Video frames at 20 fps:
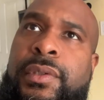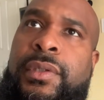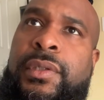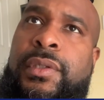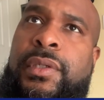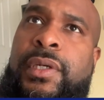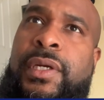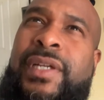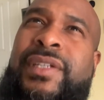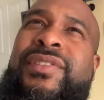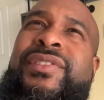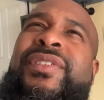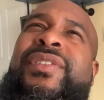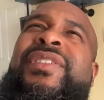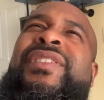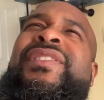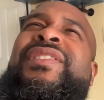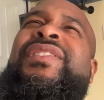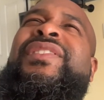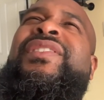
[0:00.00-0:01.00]
All right, so
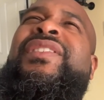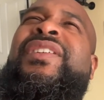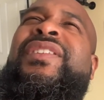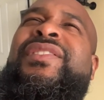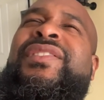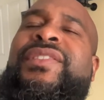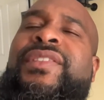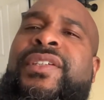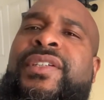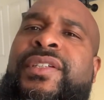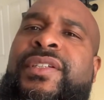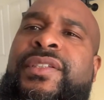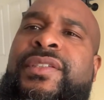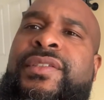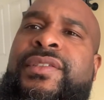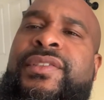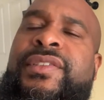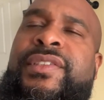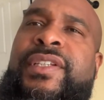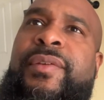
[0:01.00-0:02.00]
this is concerning.
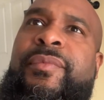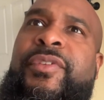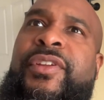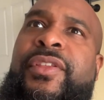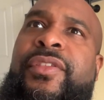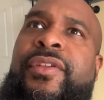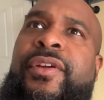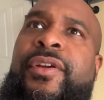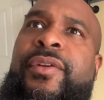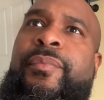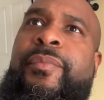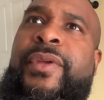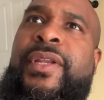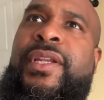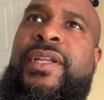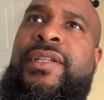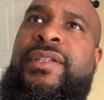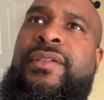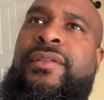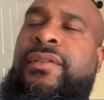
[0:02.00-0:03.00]
73rd
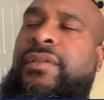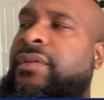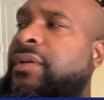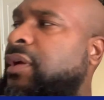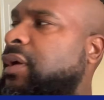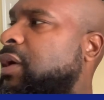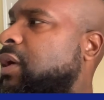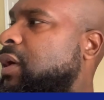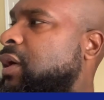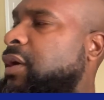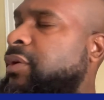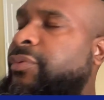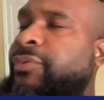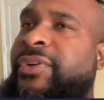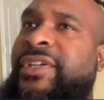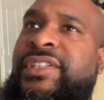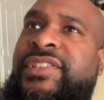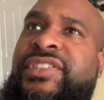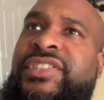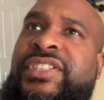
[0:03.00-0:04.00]
minute.
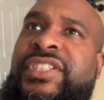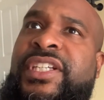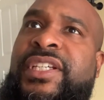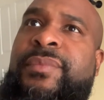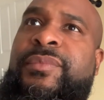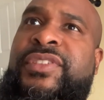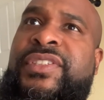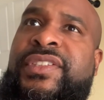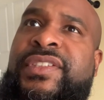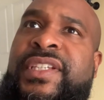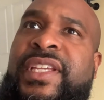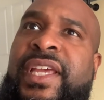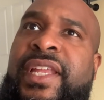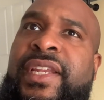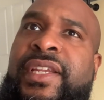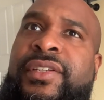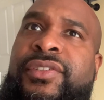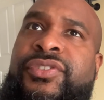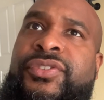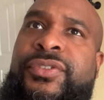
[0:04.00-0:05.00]
Reece James is
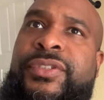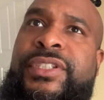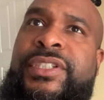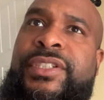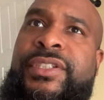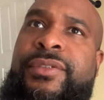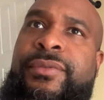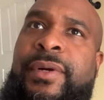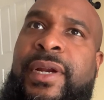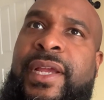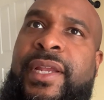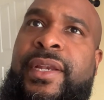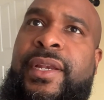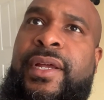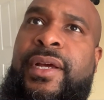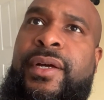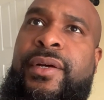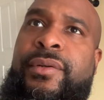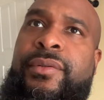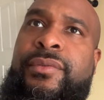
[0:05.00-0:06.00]
getting treated right
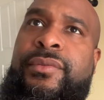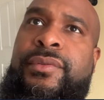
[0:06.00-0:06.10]
now.